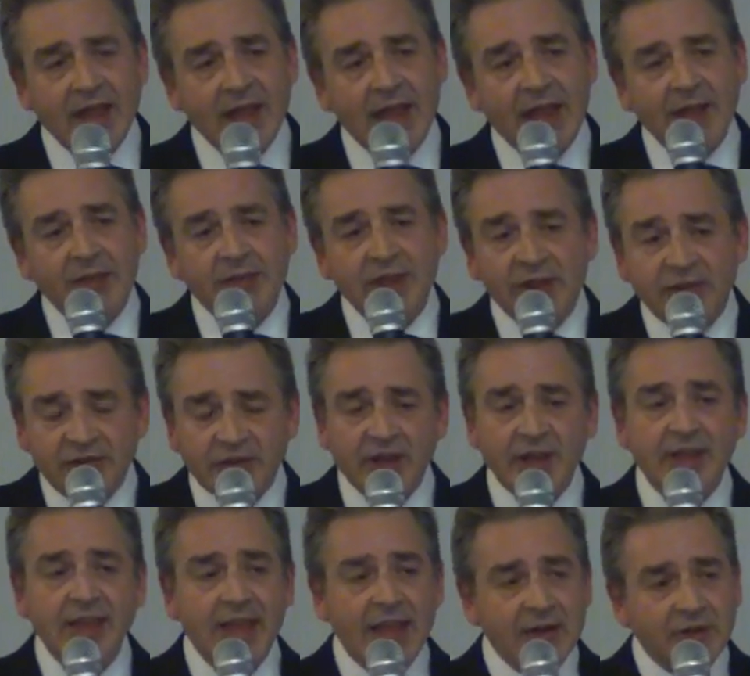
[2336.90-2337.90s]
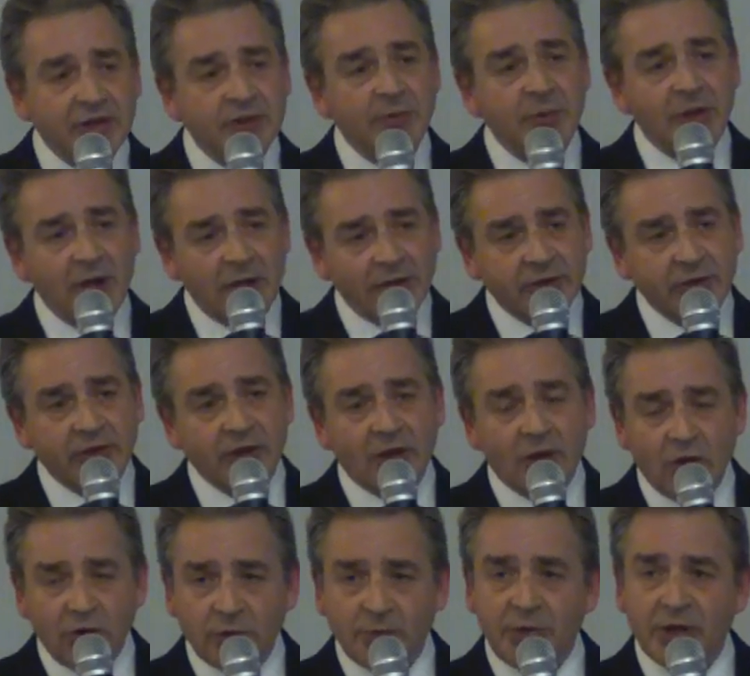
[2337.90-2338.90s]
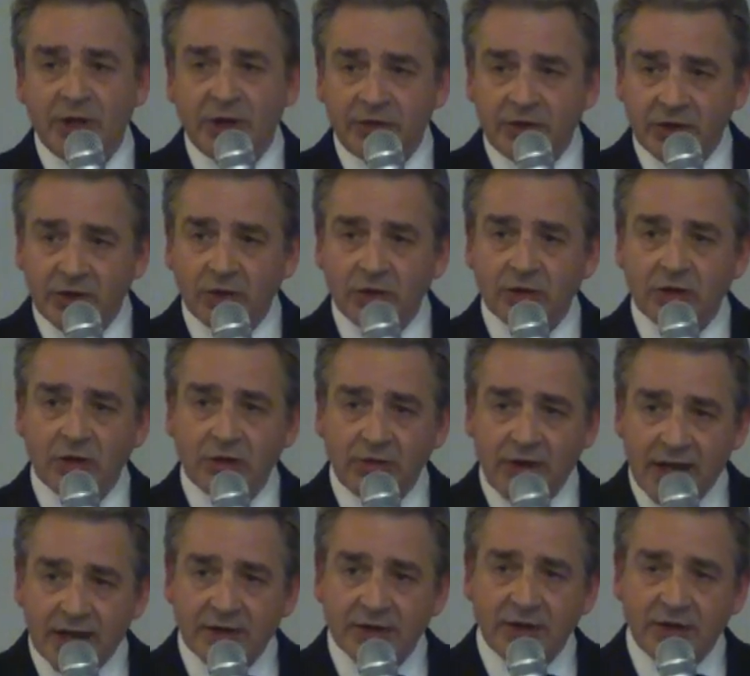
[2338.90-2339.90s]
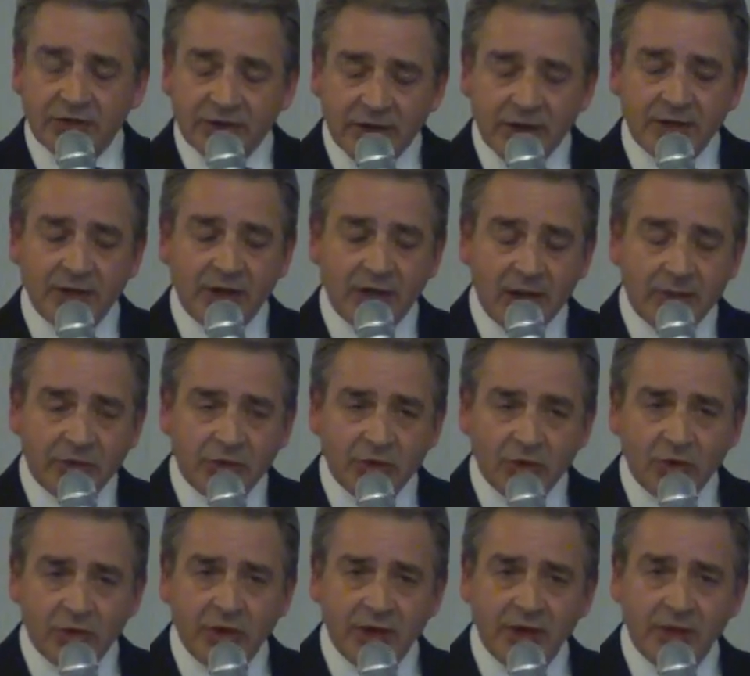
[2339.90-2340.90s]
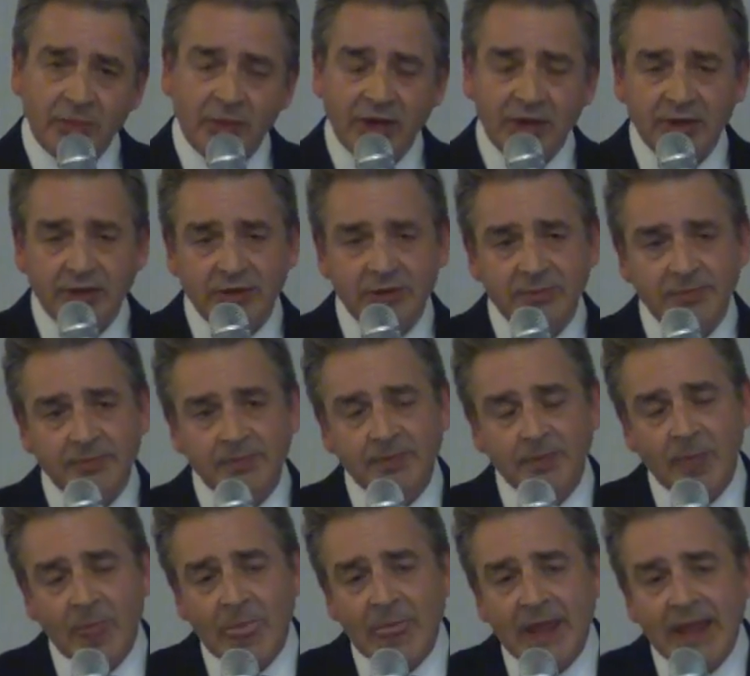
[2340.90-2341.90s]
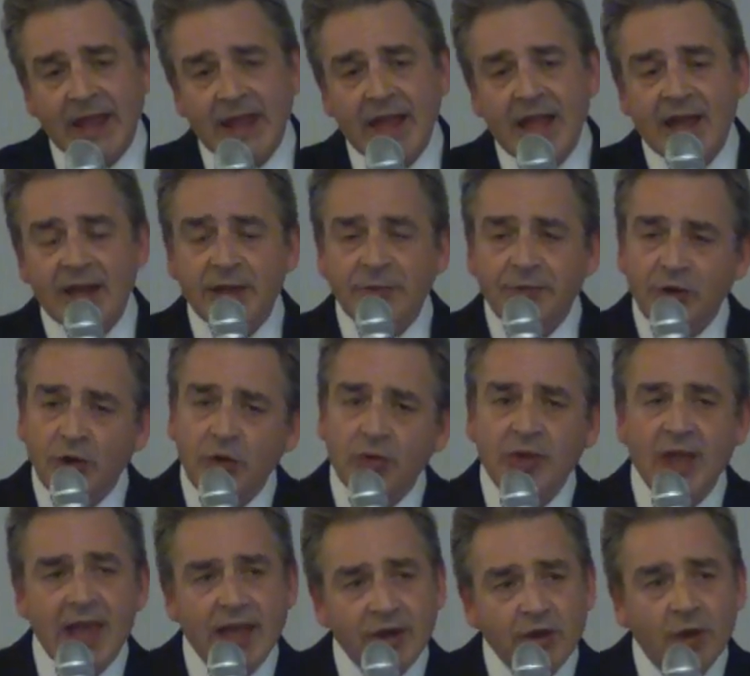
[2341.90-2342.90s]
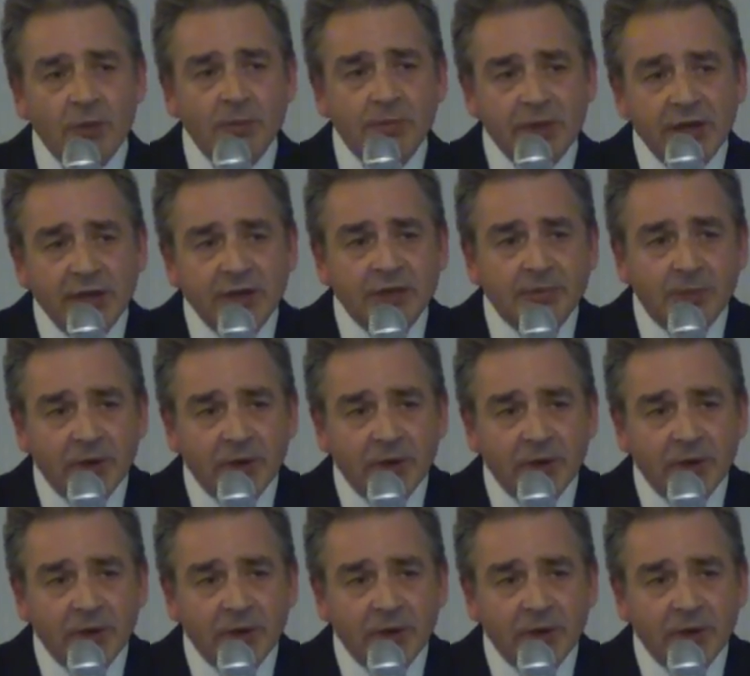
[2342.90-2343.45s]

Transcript: And this, again, is part of the whole political correctness thing that I'm talking about. And if you cannot beat